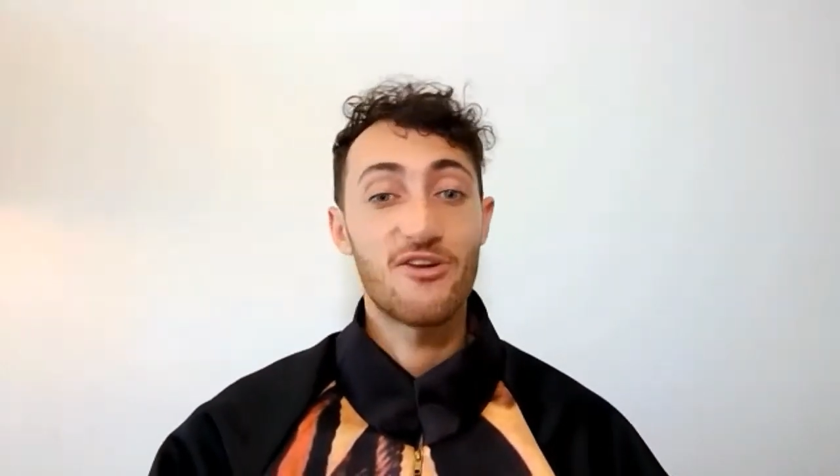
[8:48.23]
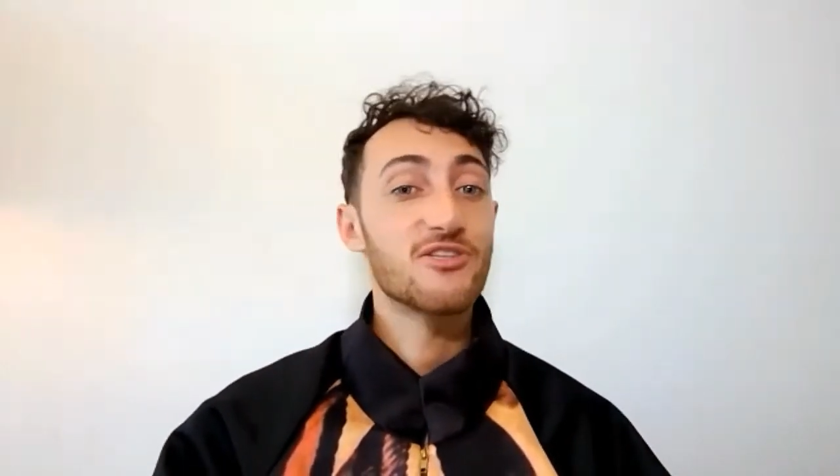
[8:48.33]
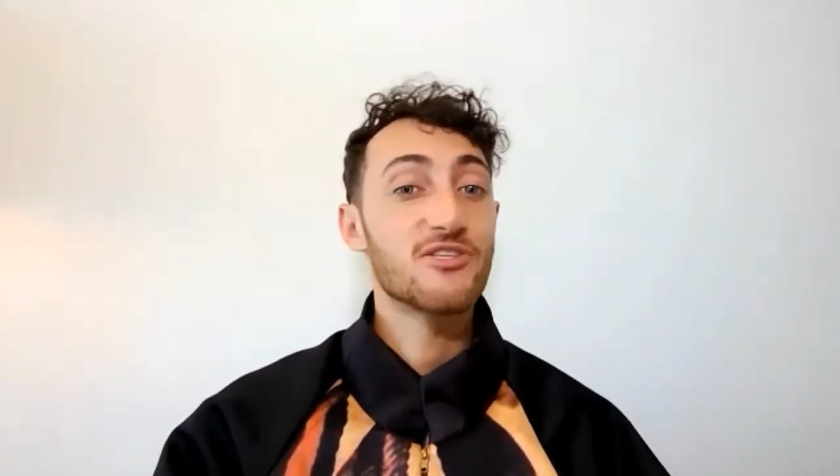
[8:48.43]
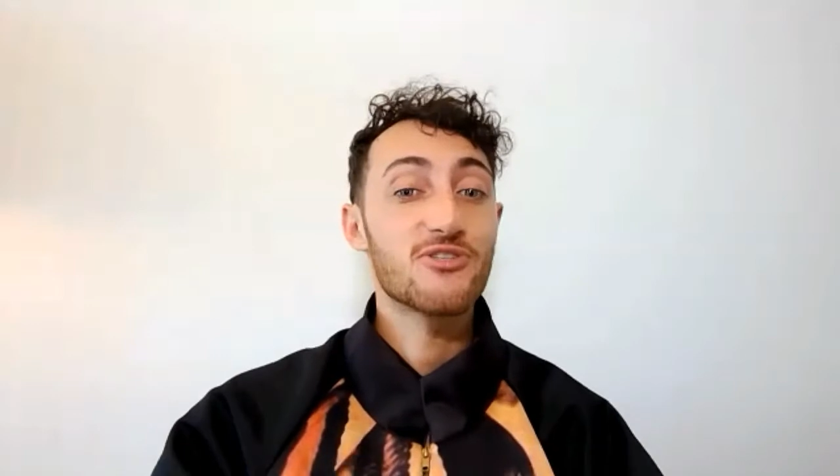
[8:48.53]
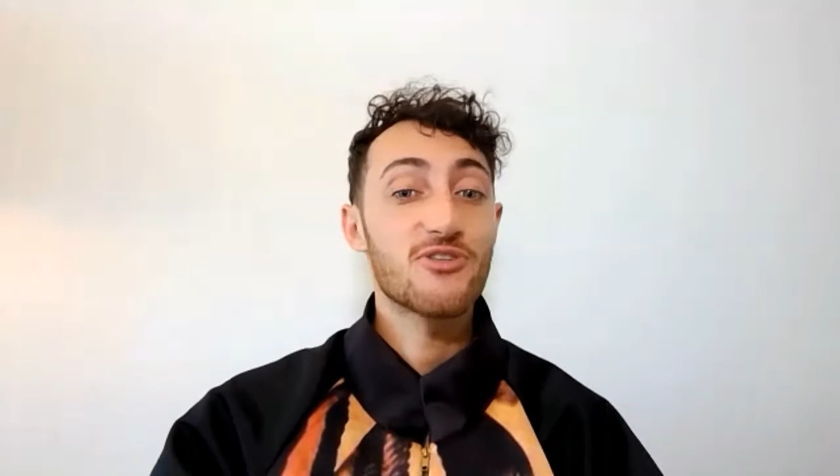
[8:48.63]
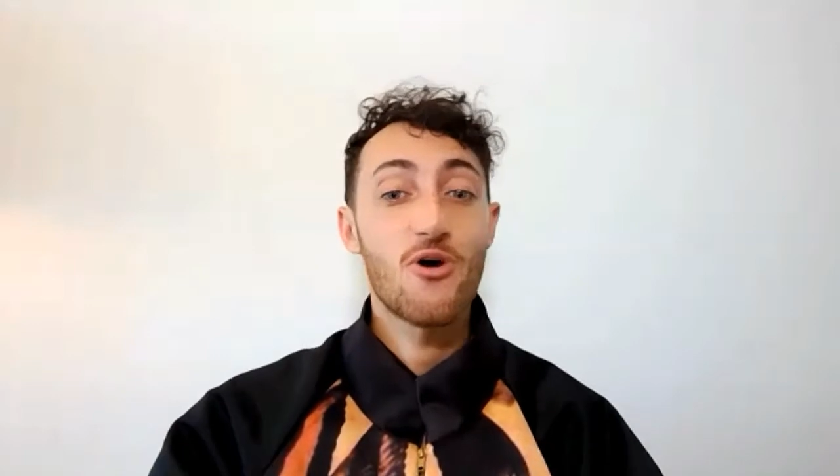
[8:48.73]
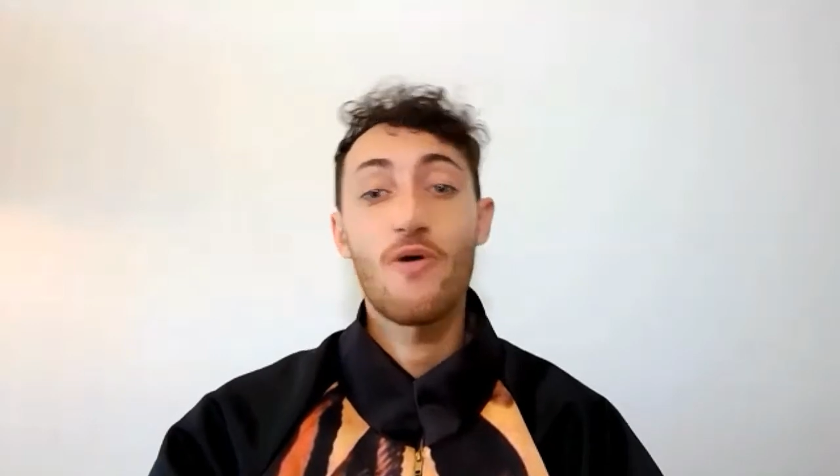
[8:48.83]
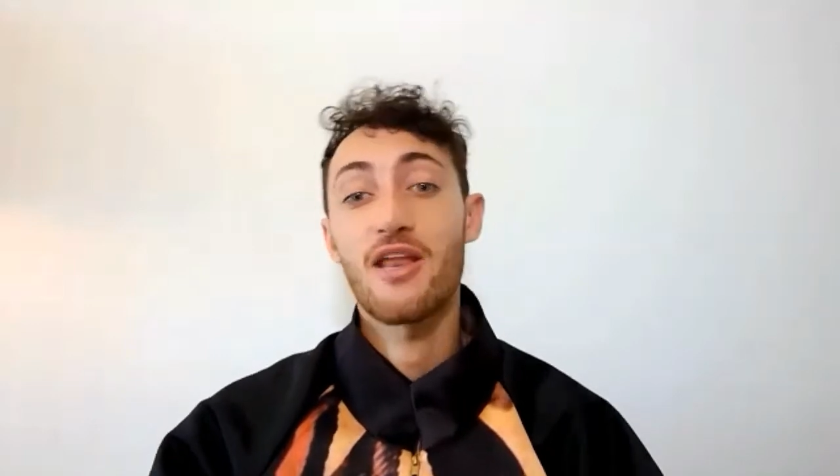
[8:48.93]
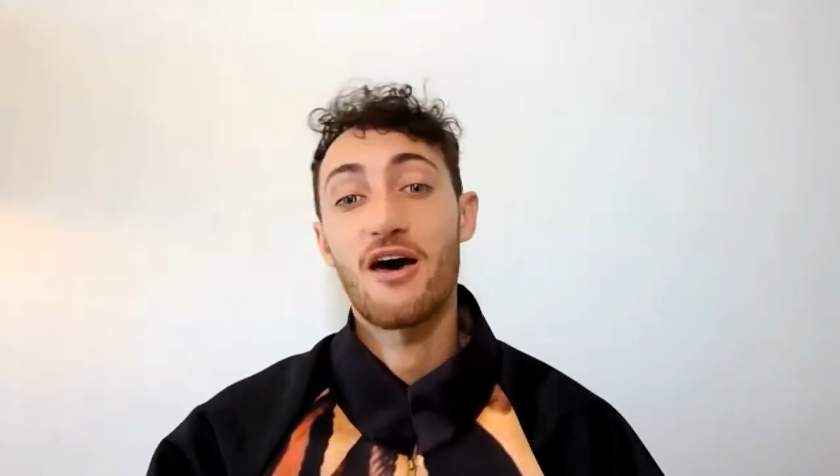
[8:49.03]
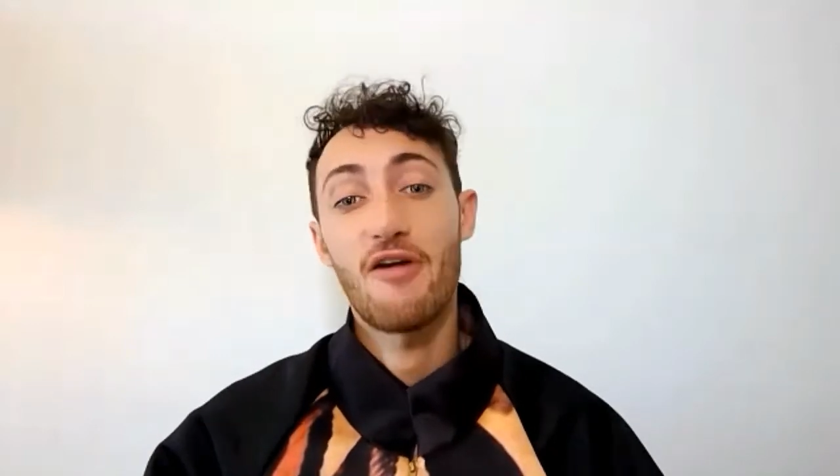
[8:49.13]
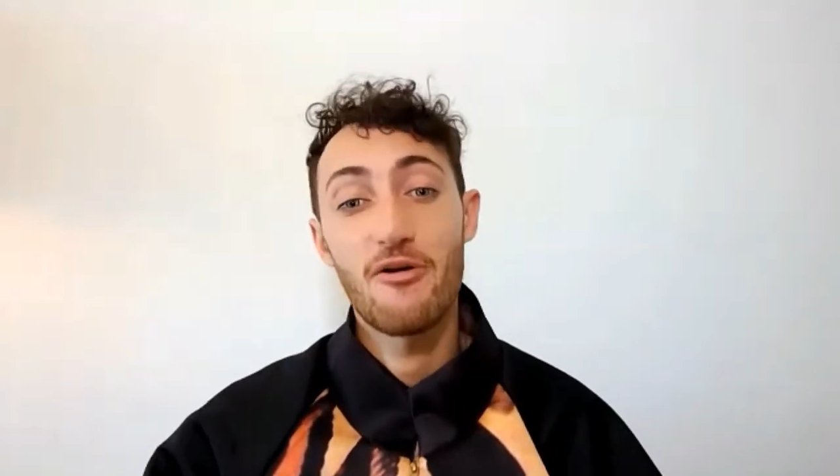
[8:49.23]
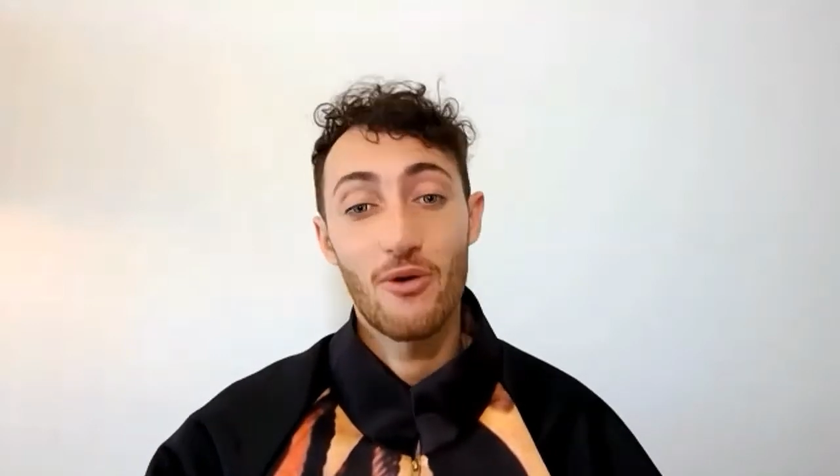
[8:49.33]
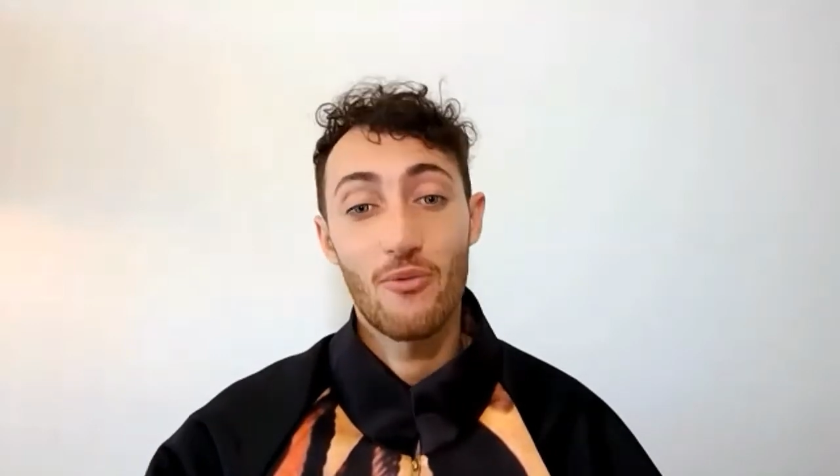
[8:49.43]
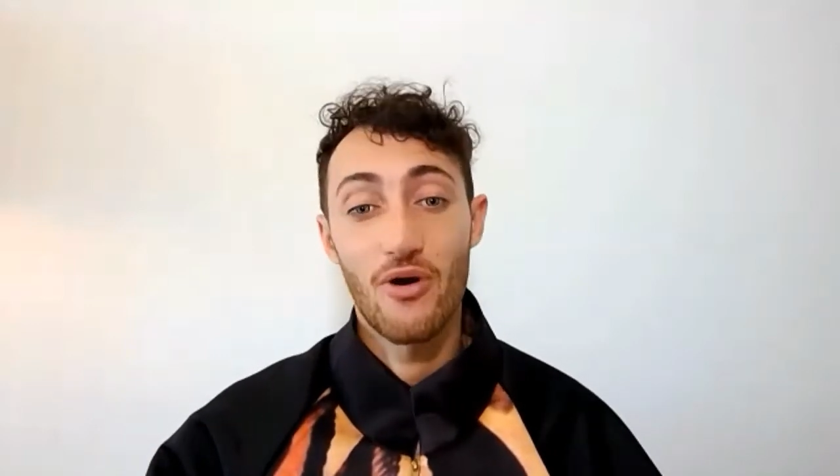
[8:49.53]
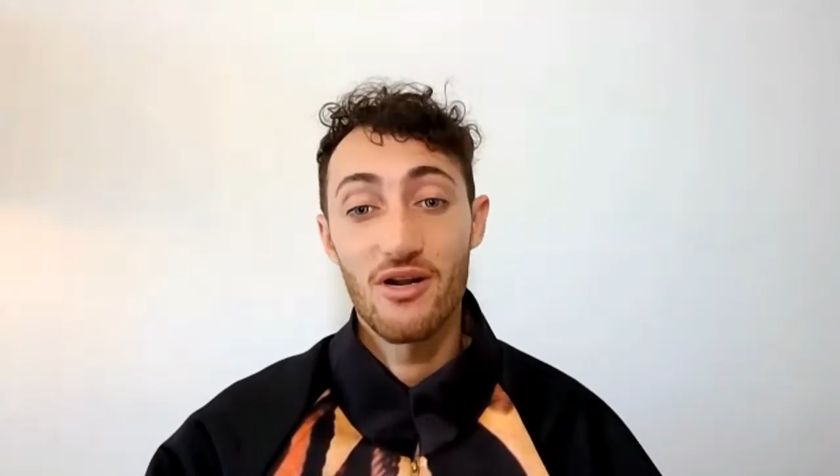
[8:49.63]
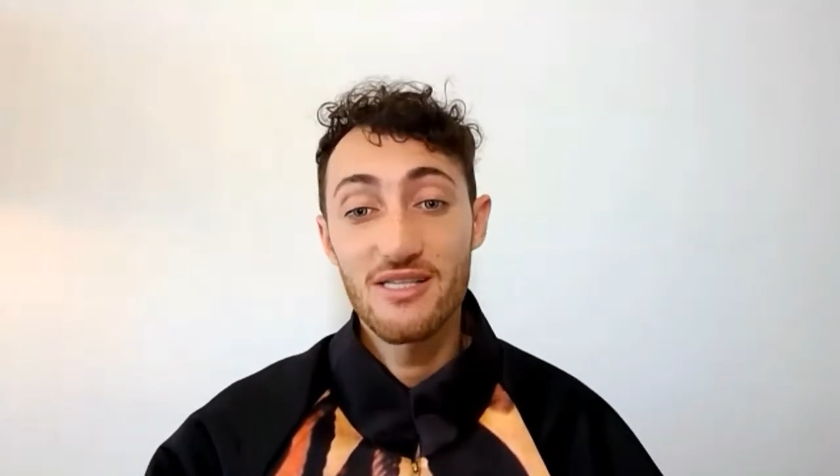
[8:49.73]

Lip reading: no one around the world